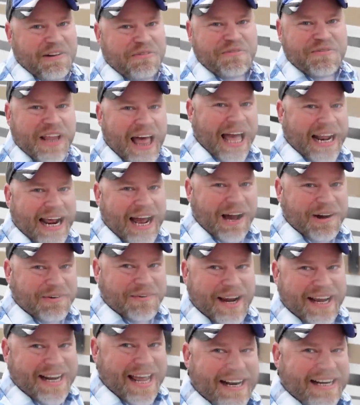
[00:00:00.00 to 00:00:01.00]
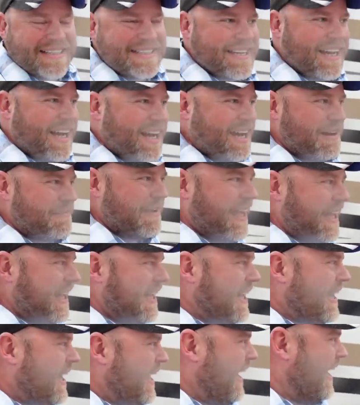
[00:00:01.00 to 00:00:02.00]
I flat out ran out of time,
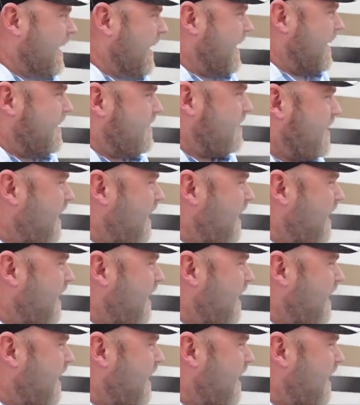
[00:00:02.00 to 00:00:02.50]
and